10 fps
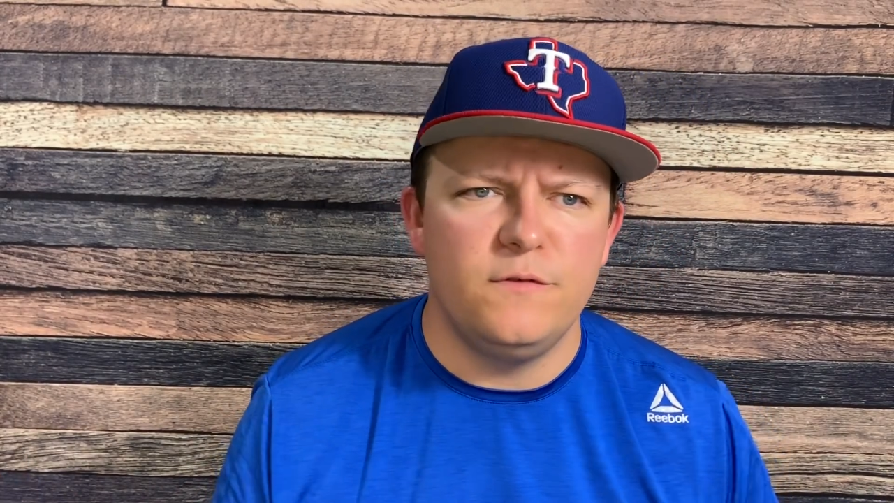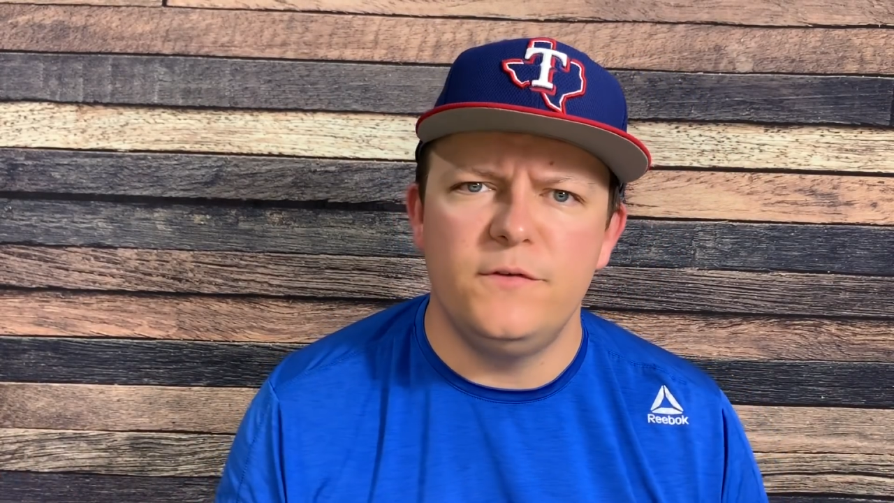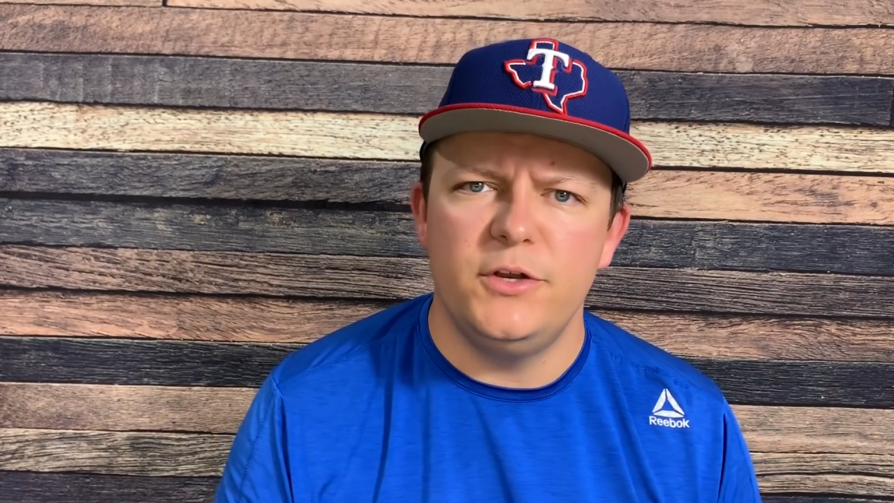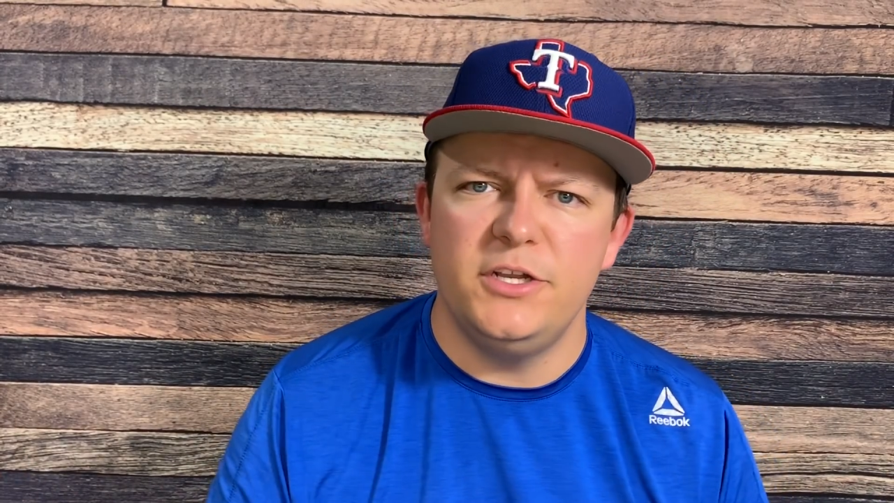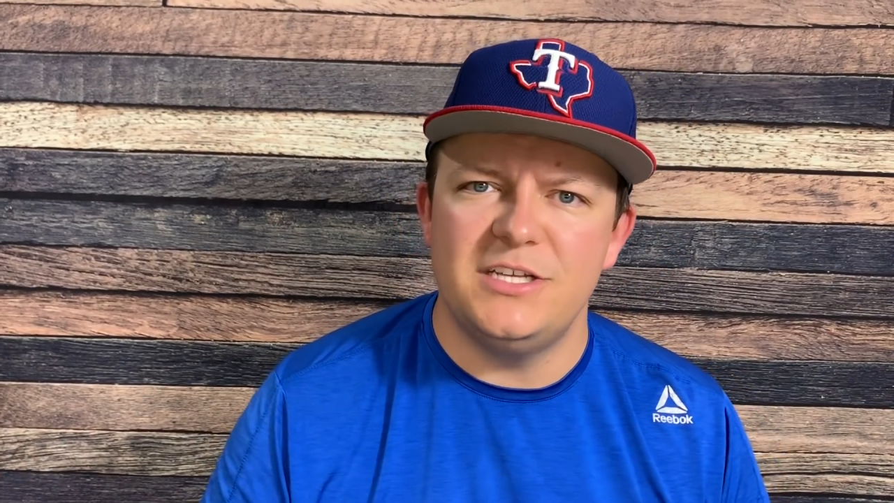
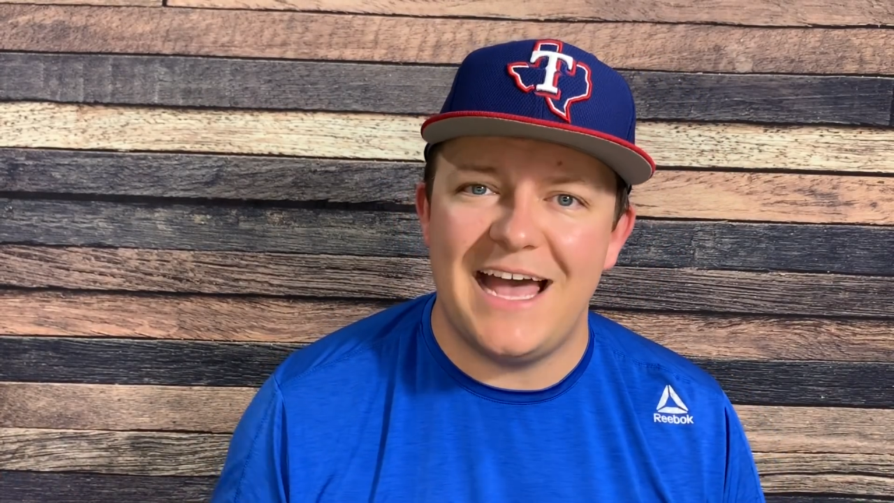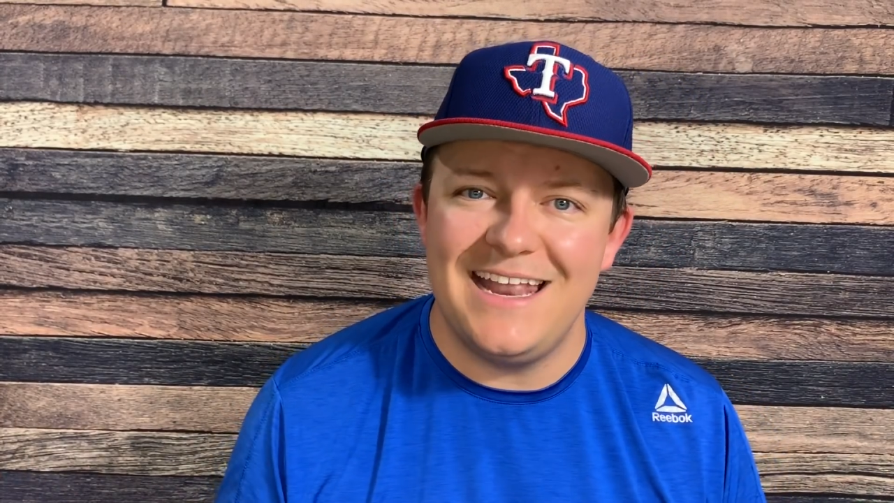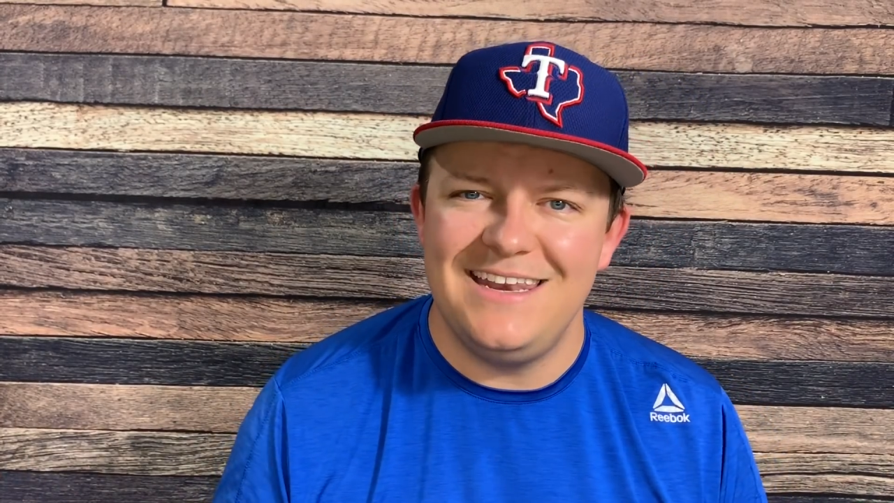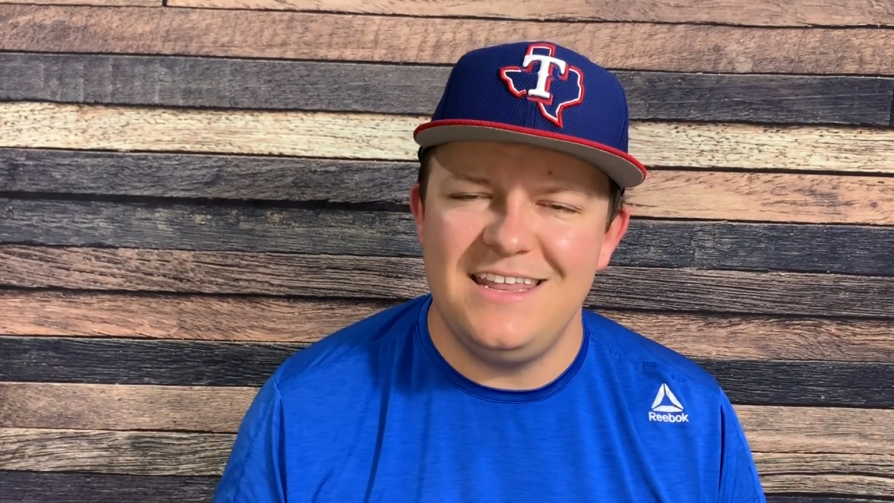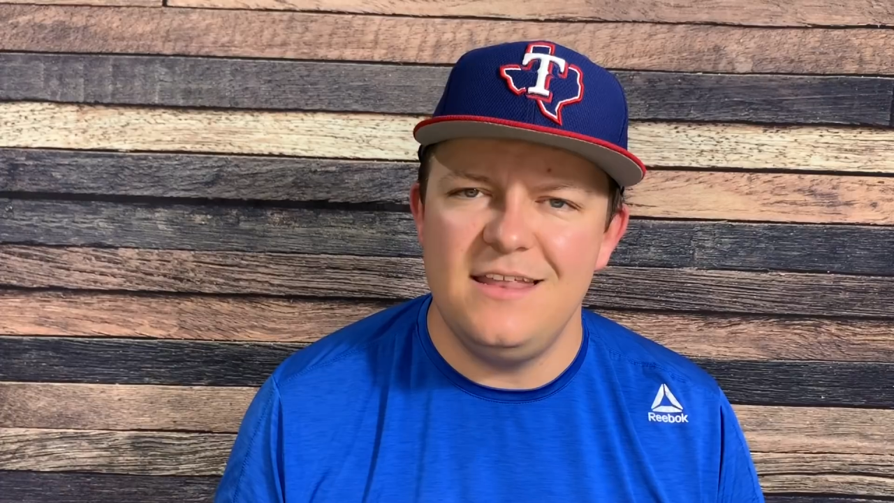footage
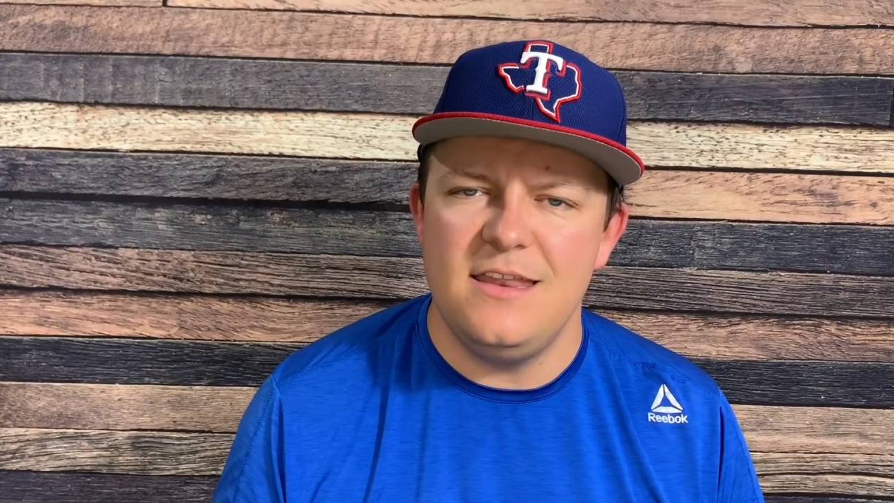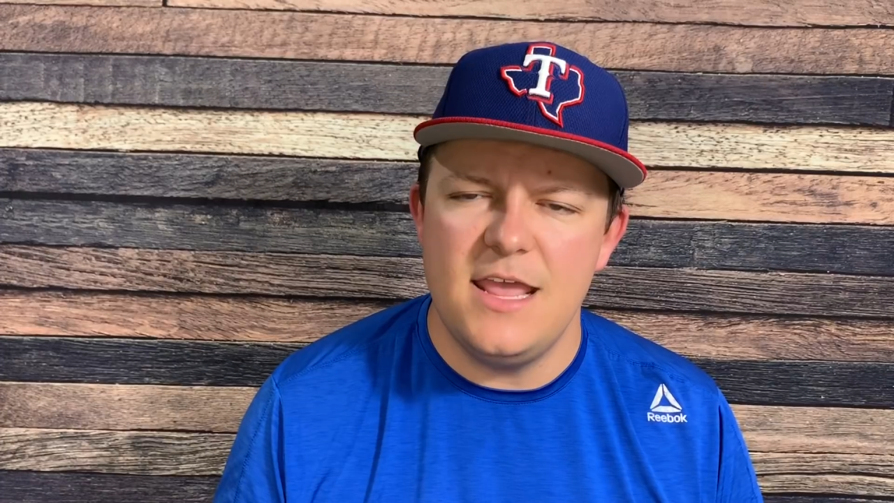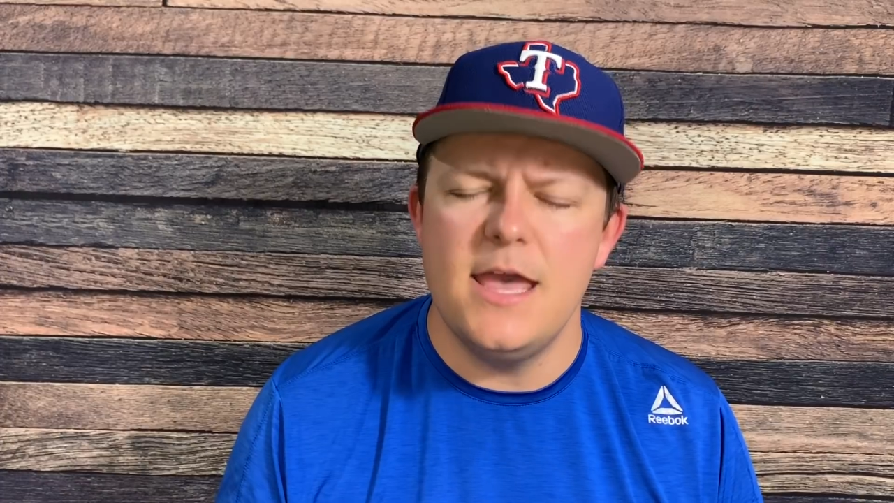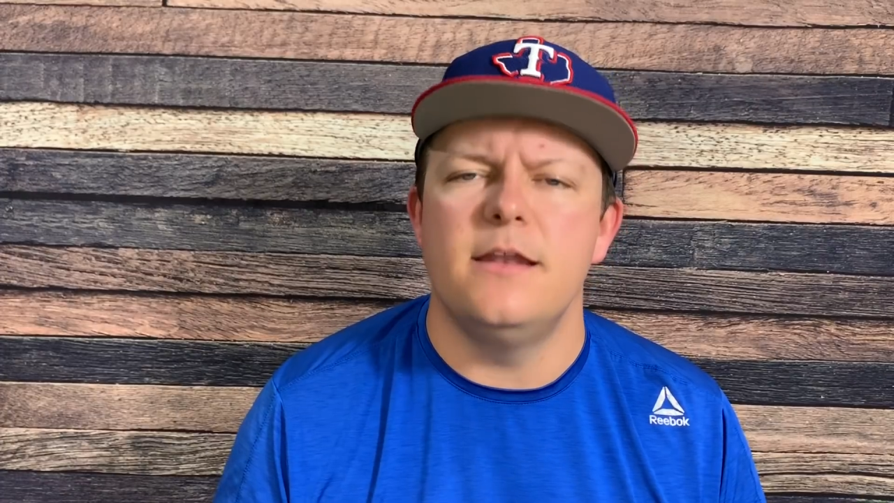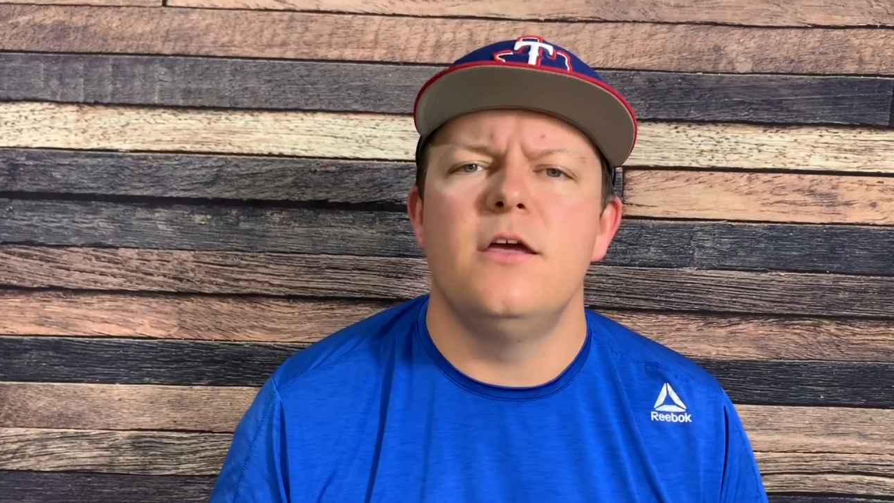I did
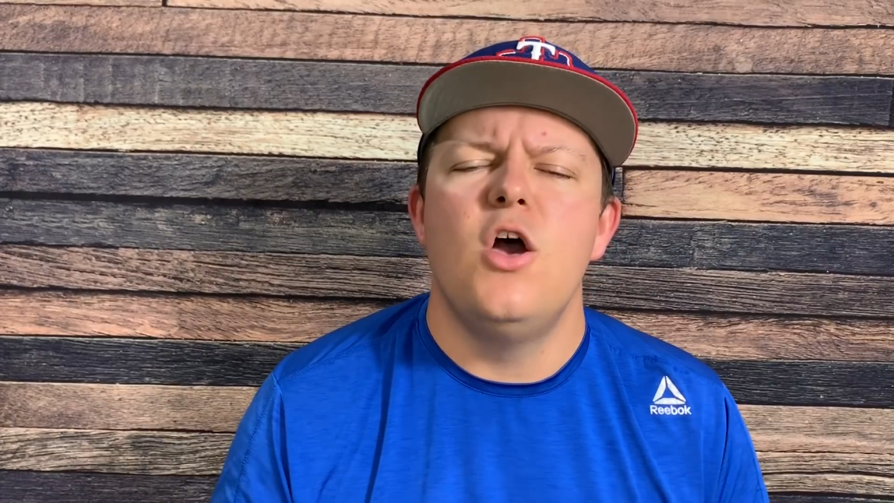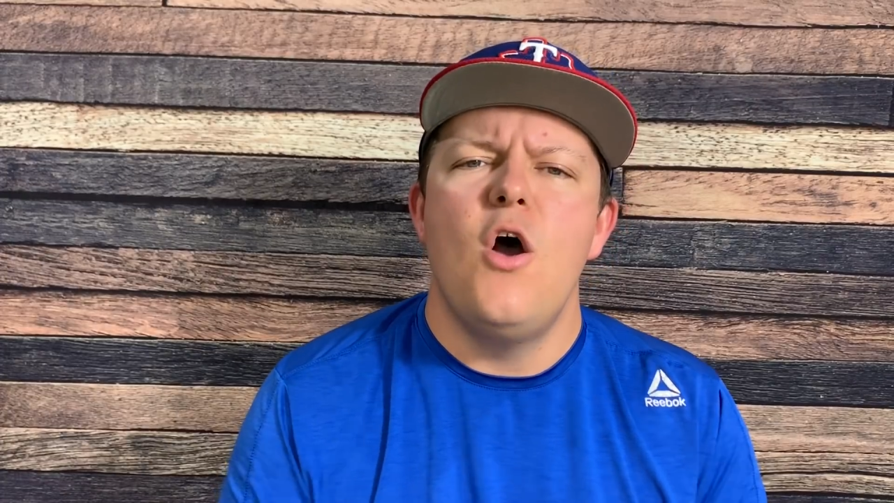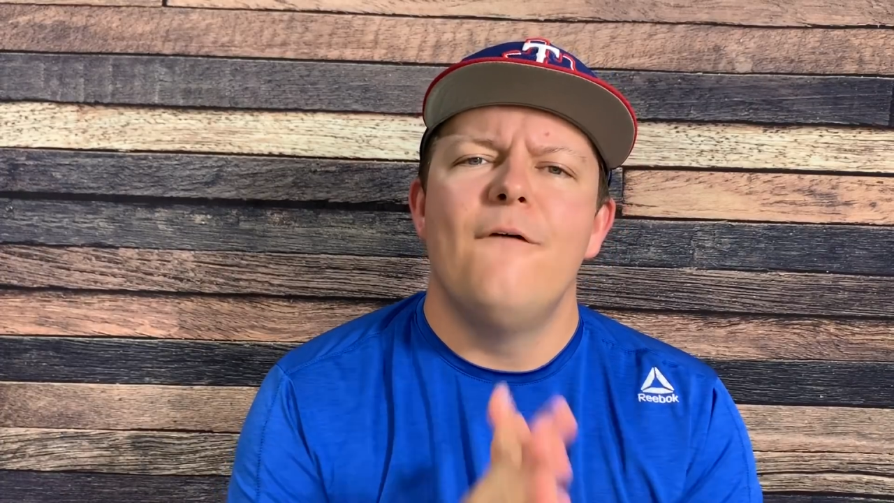get